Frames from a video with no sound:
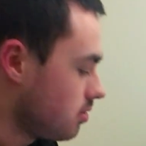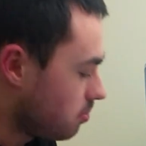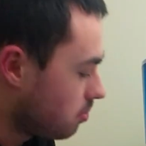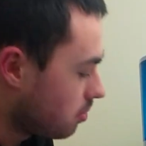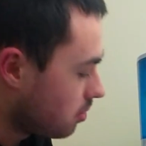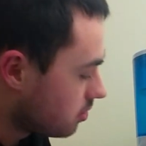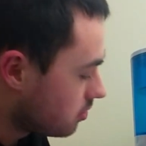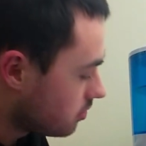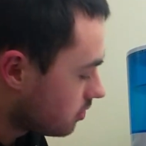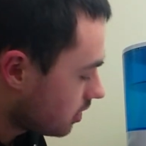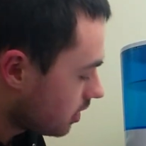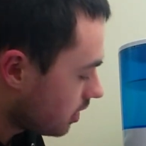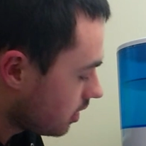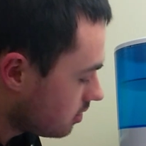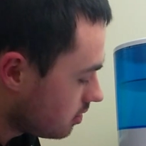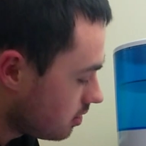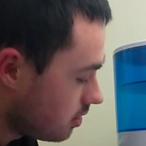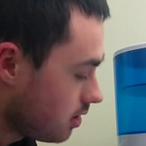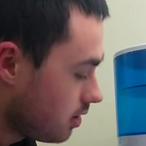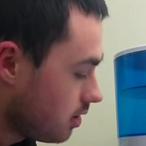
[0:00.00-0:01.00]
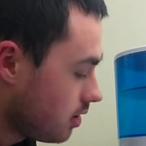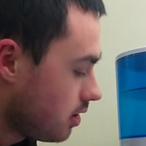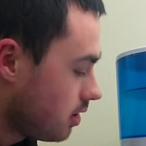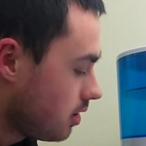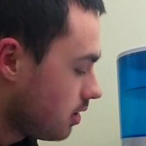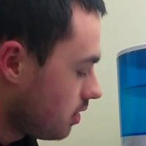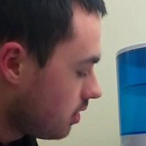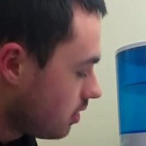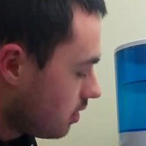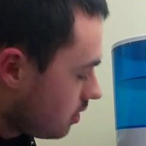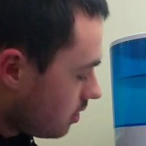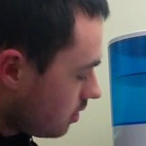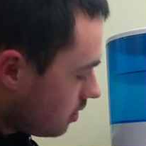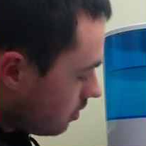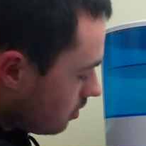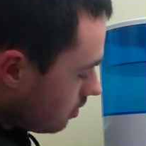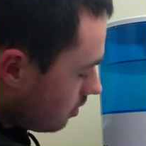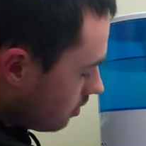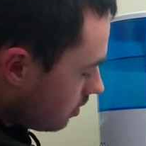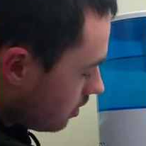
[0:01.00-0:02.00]
the water can,
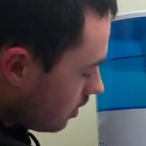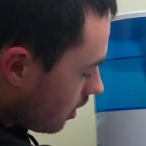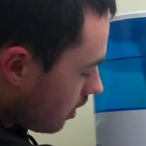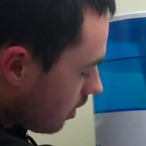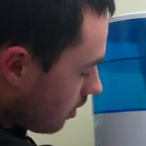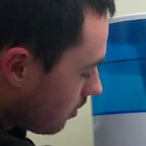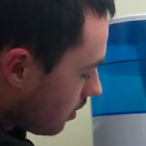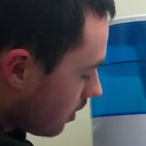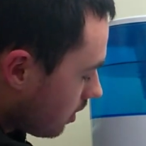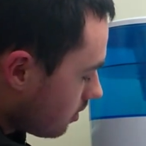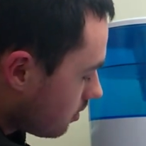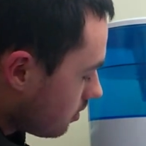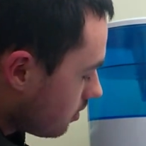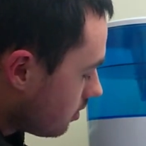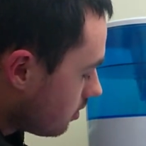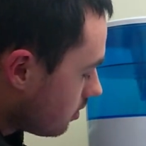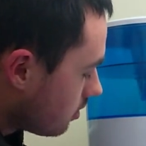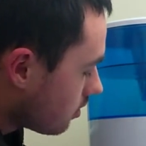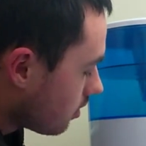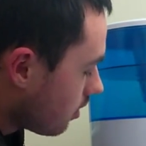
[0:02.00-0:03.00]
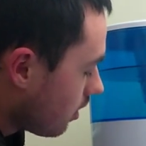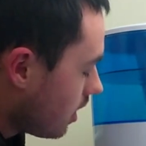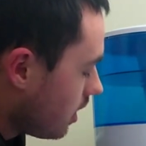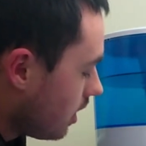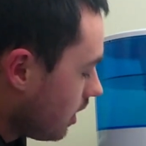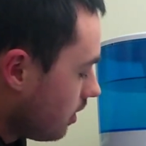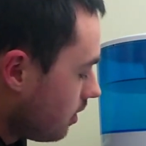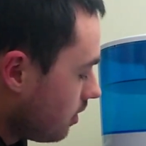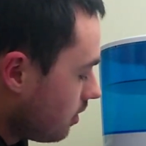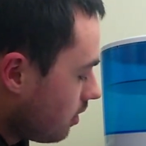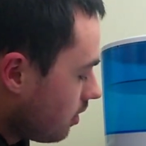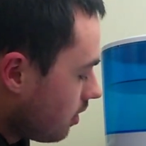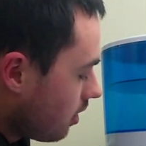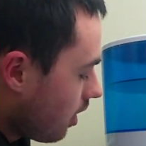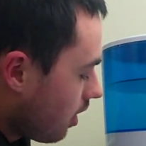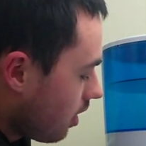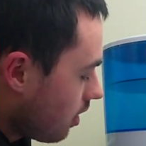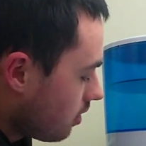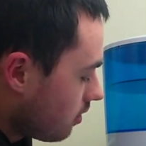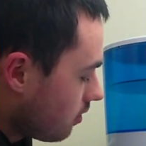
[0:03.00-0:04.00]
yeah, there we go. So any
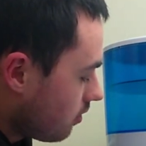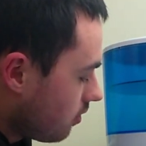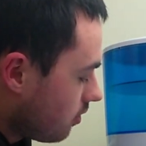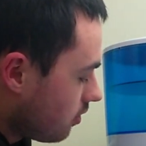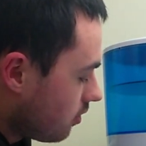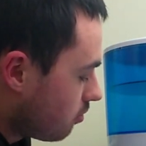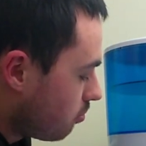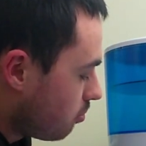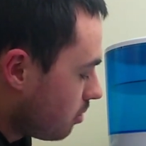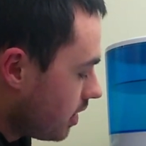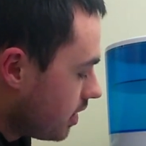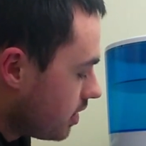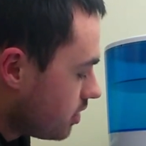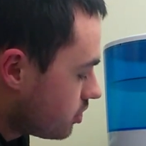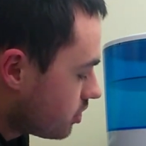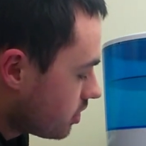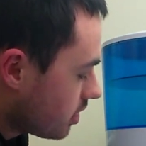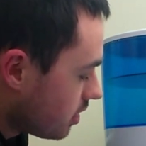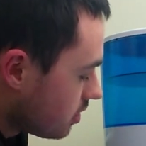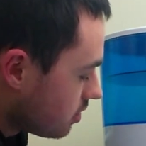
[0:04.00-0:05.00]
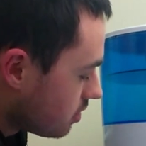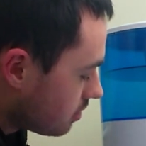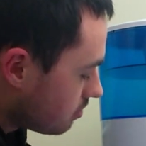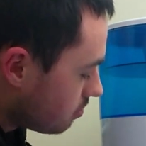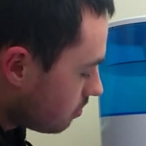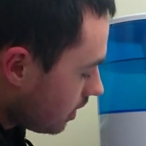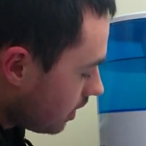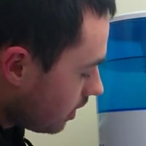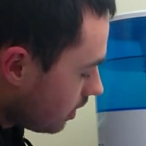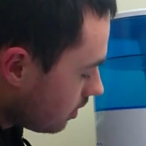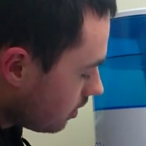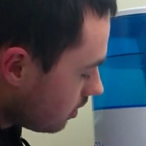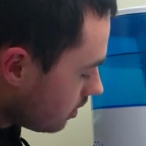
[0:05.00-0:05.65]
spillage can just be